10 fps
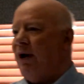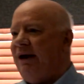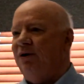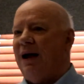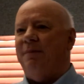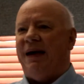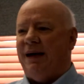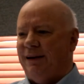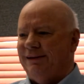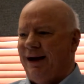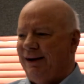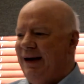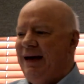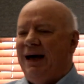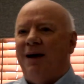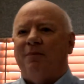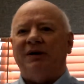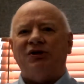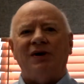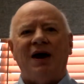You're not being.
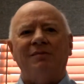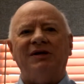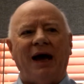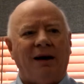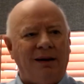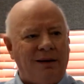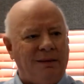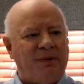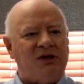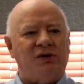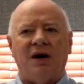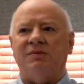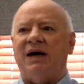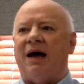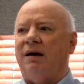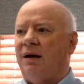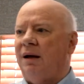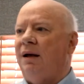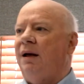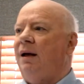Put your arms out. Put your arms
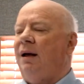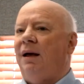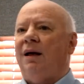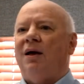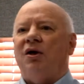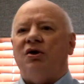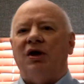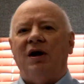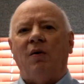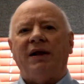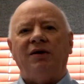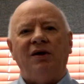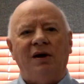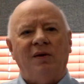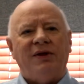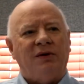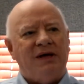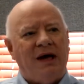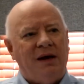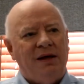out. You know what? You know what they're
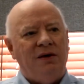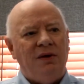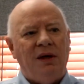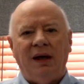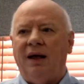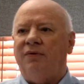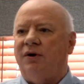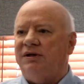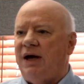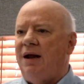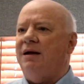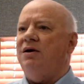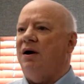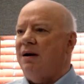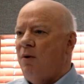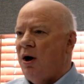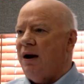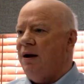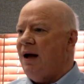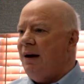telling you? They're telling you, come
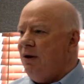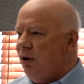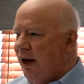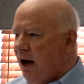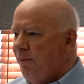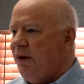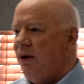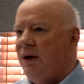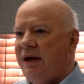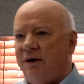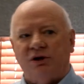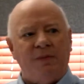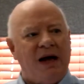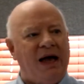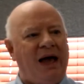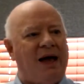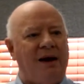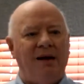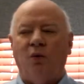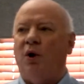on. I'm here to help you. Here's my hand.
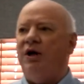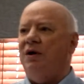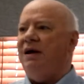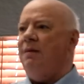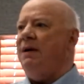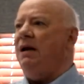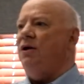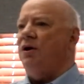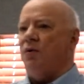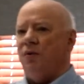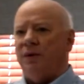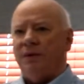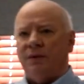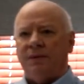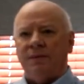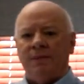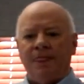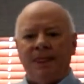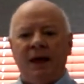What do you need me to do? They want to snuggle.